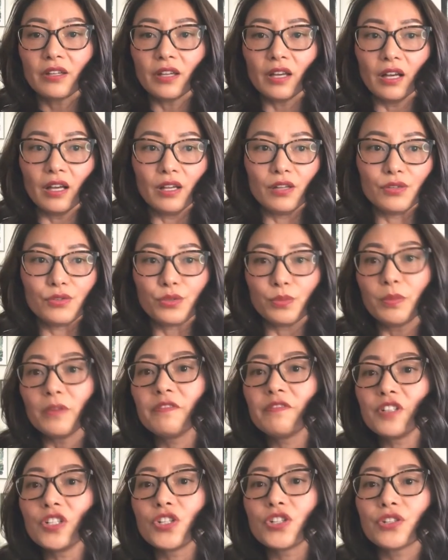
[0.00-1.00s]
uh,
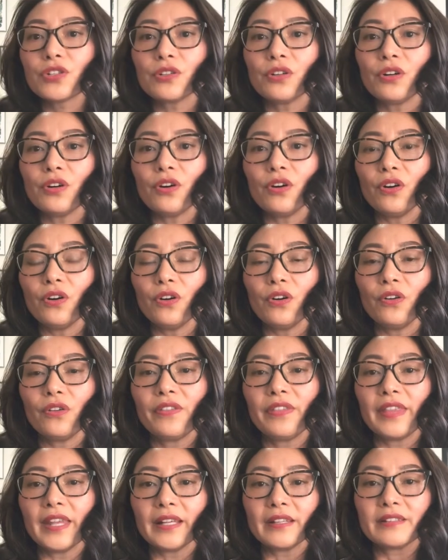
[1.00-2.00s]
superficial or
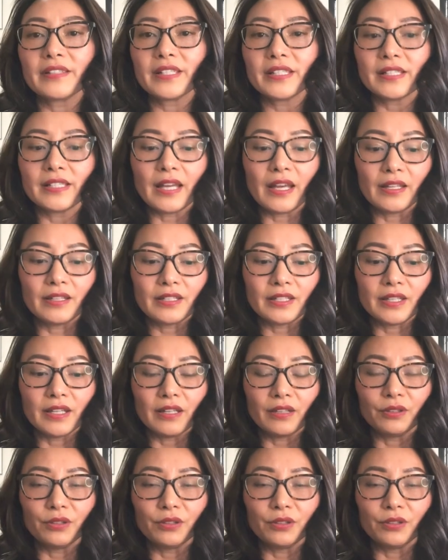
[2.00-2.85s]
things that uh,